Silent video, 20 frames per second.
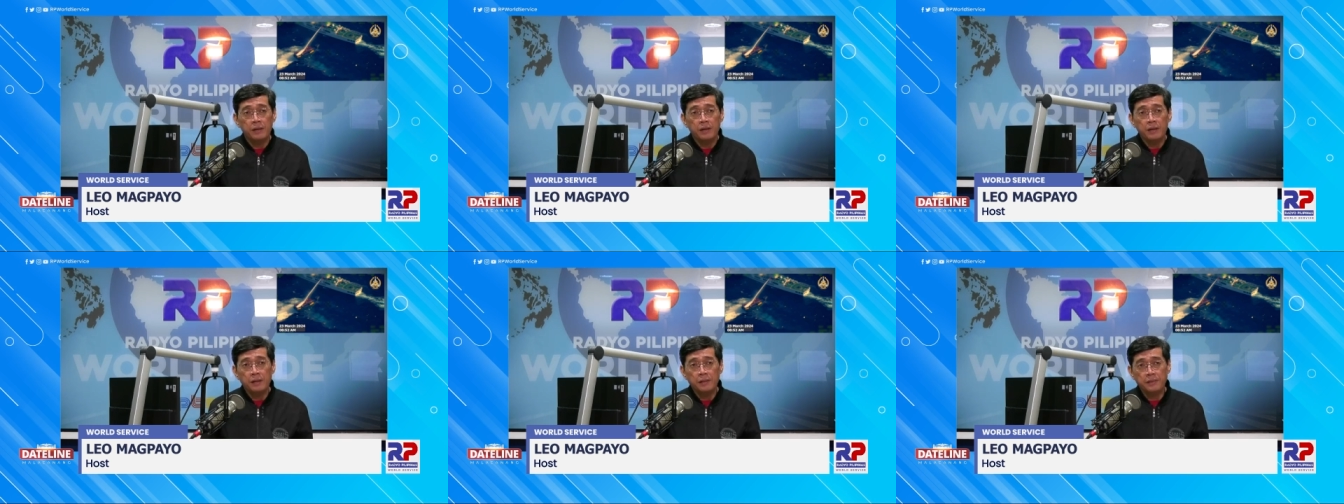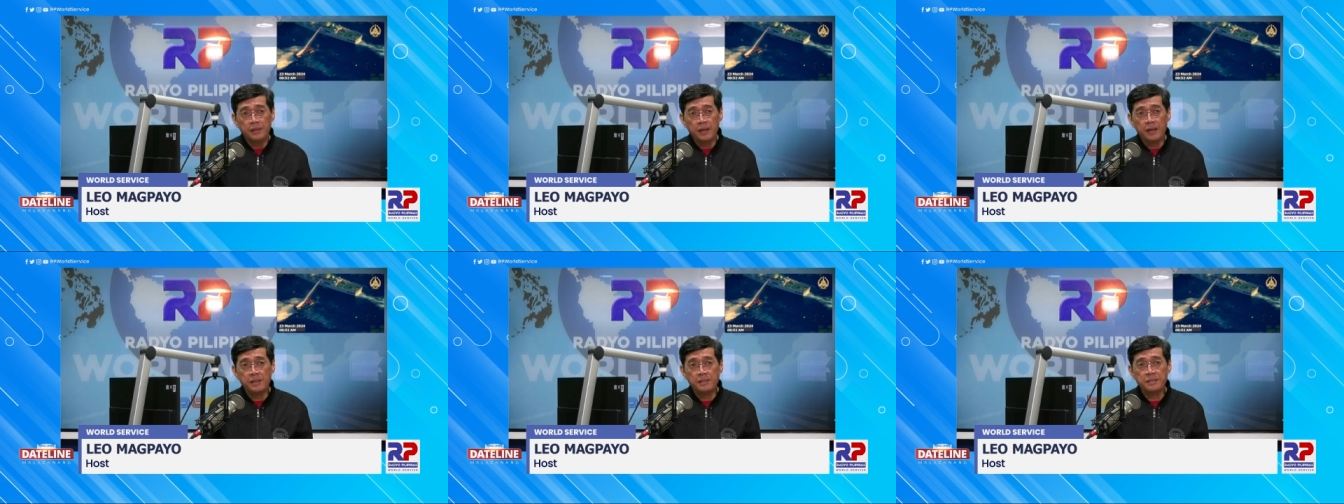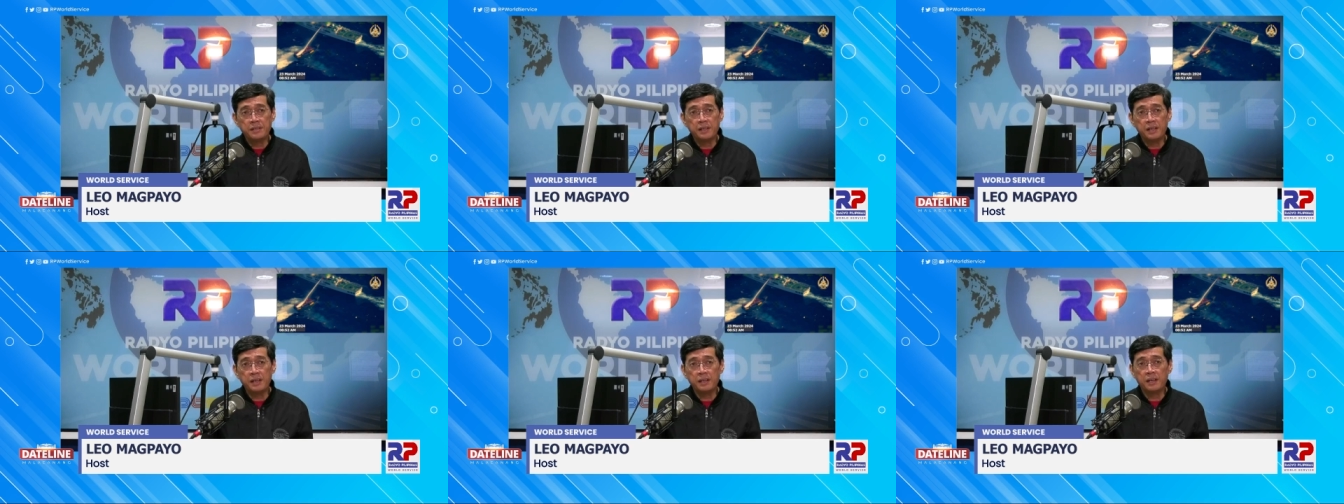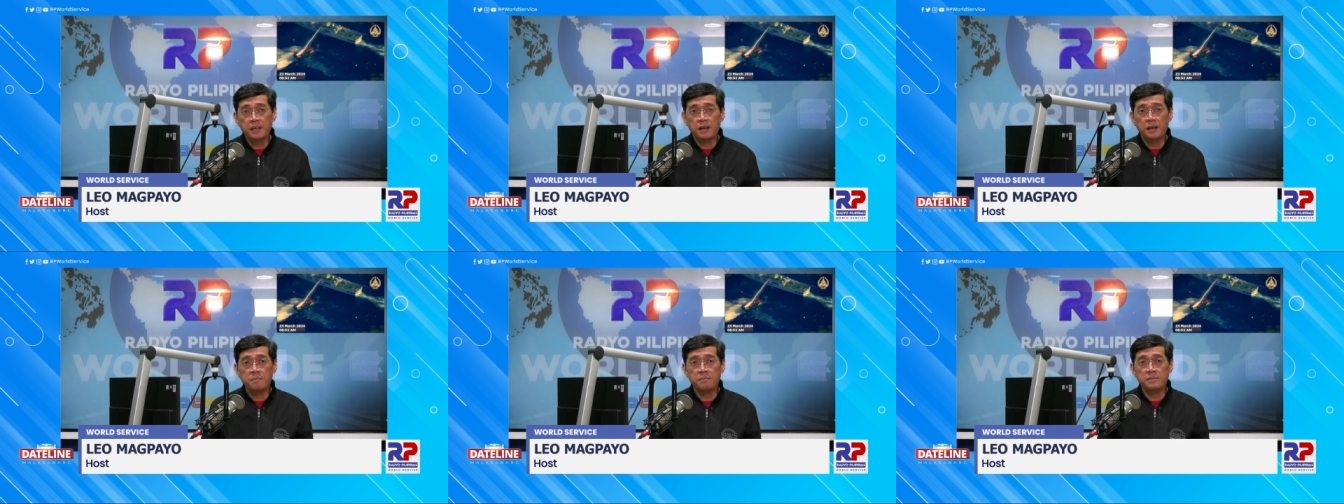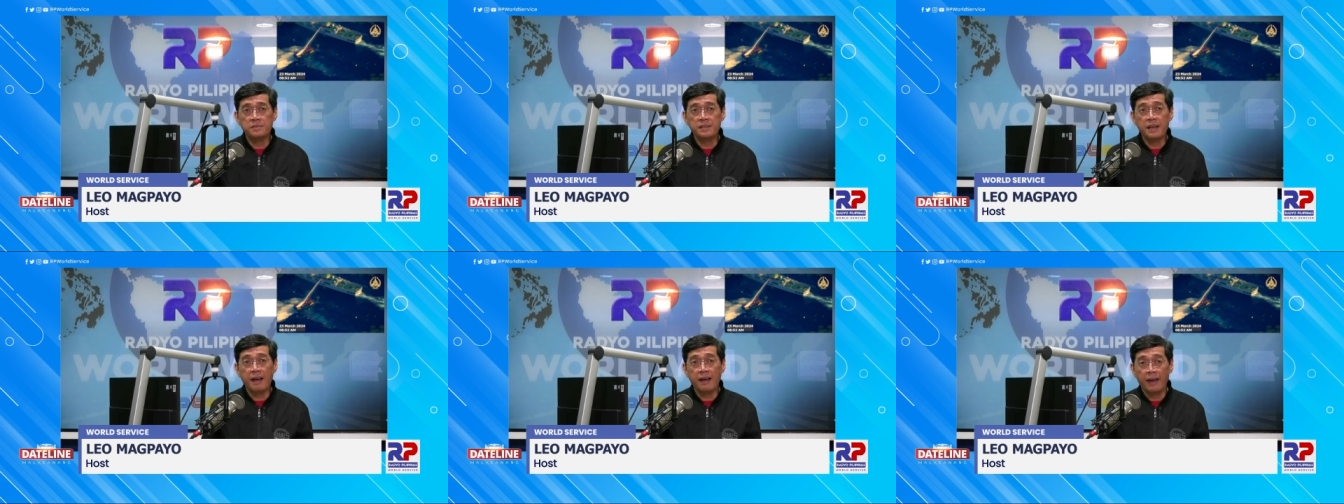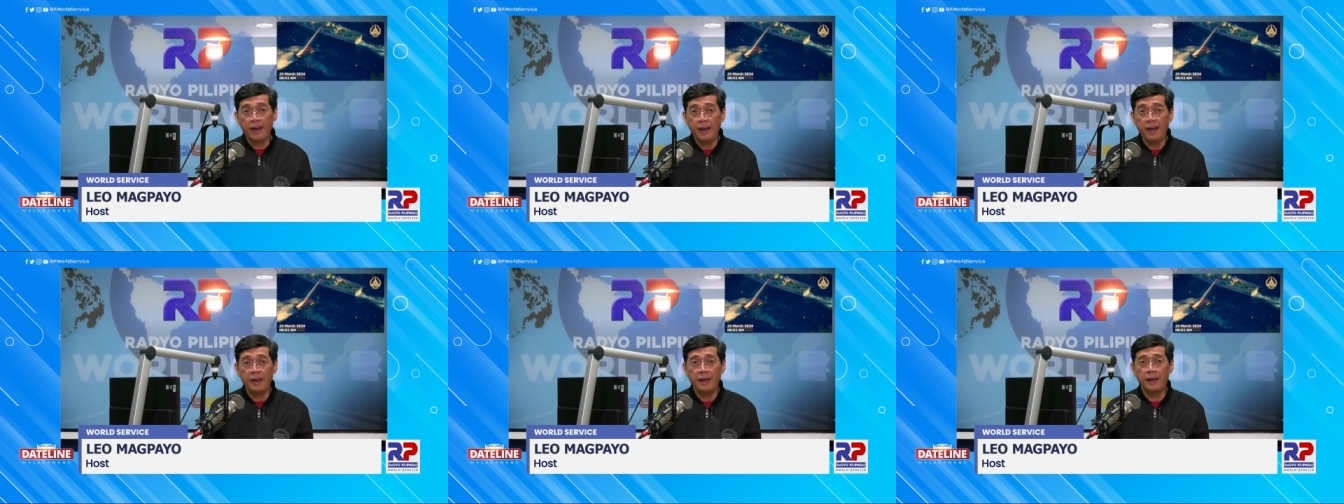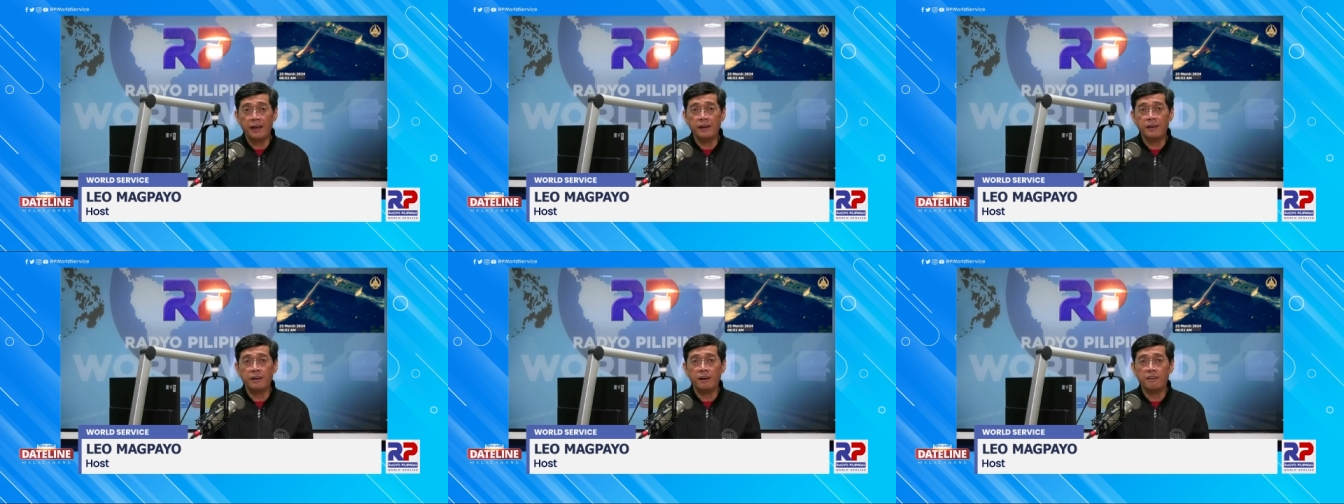The incident comes
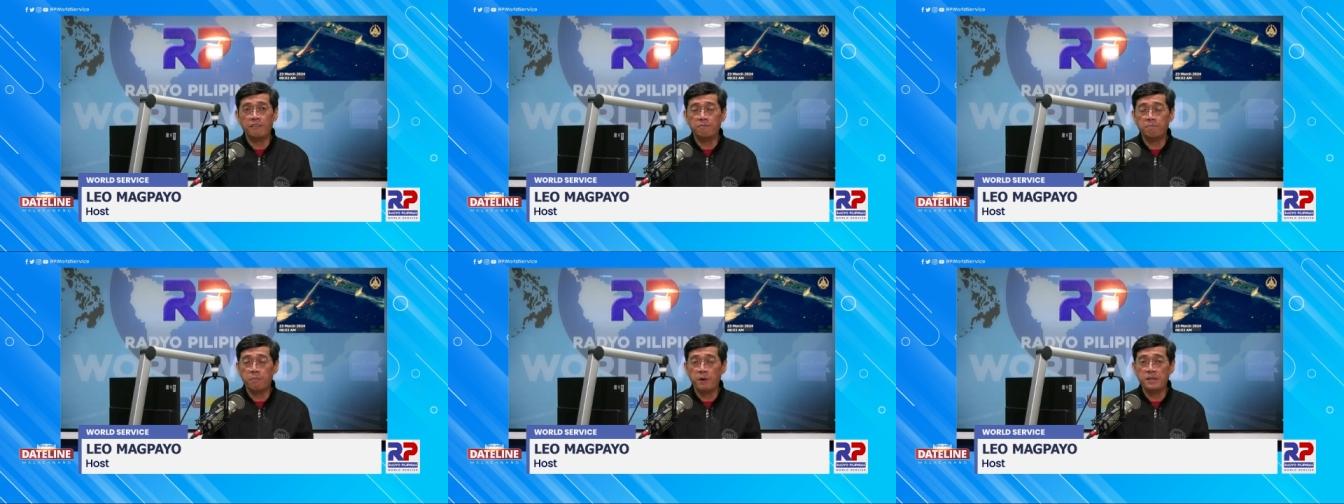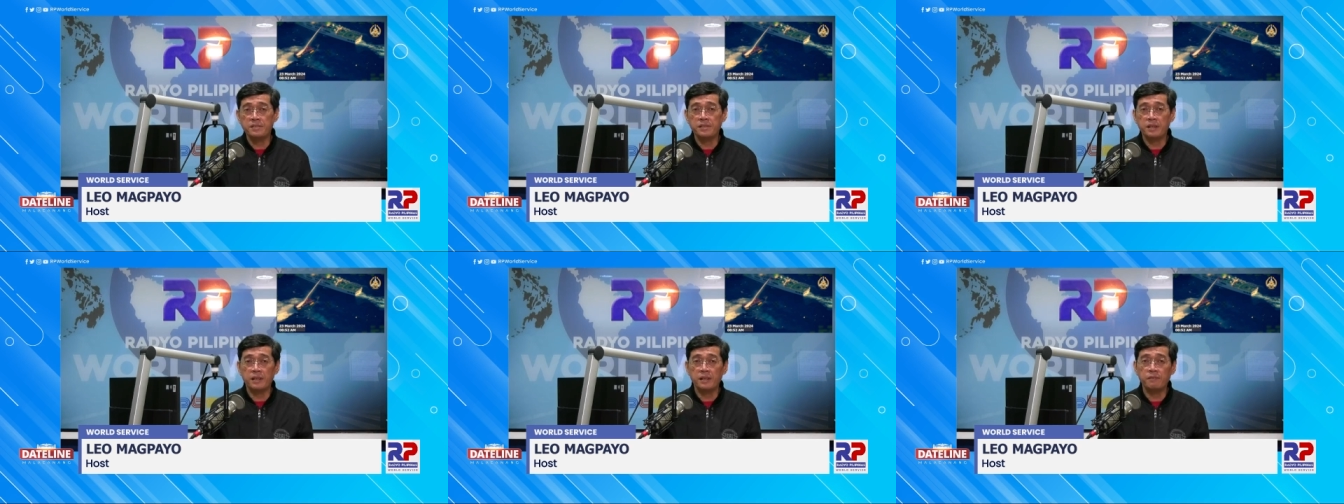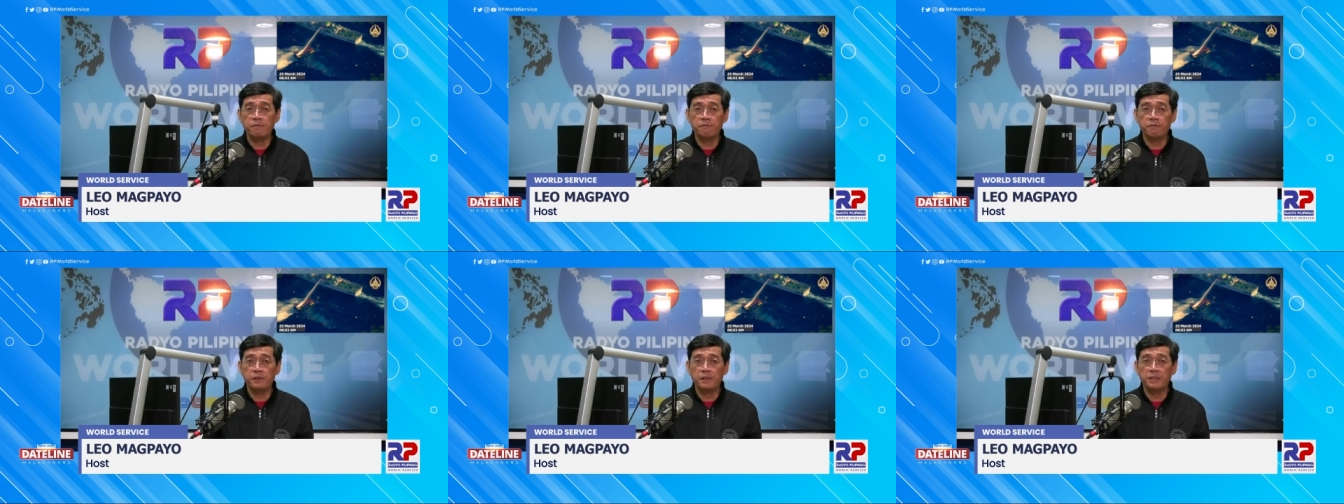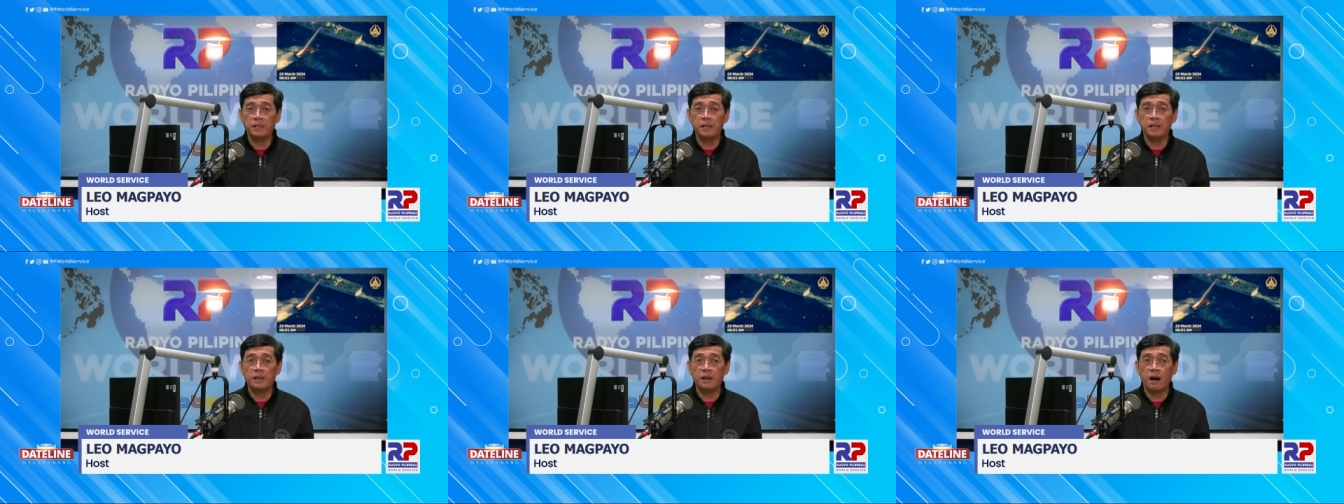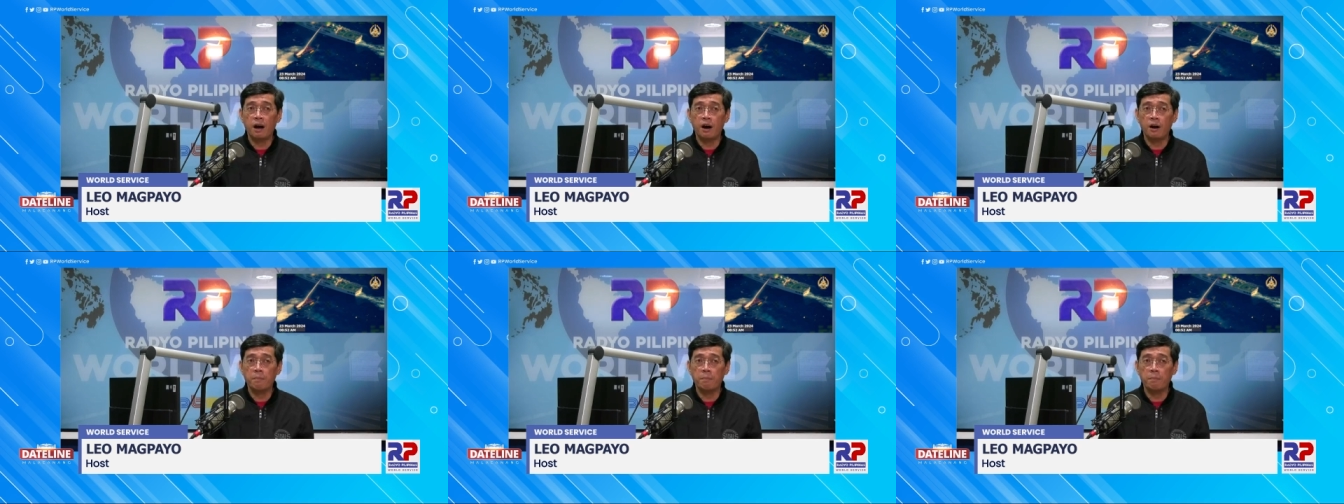ahead of President Ferdinand R.